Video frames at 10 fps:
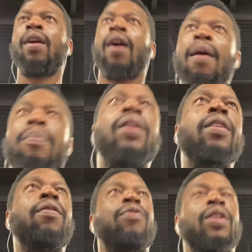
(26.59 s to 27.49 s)
I've been in
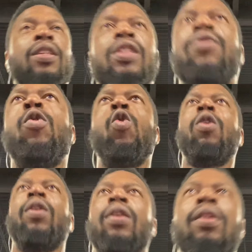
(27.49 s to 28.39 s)
the fitness for
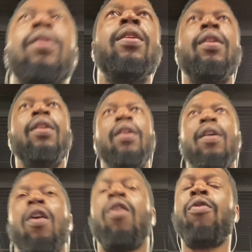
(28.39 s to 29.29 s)

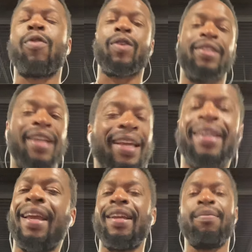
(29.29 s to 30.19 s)
over a
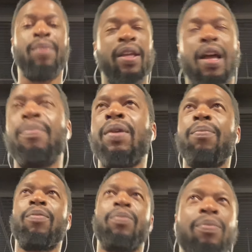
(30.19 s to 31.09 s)
decade, man, I've been
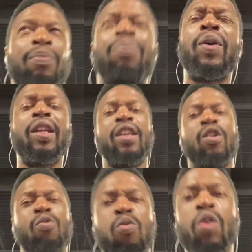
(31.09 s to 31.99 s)
putting
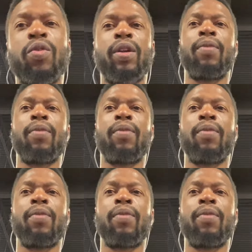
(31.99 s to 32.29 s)
in work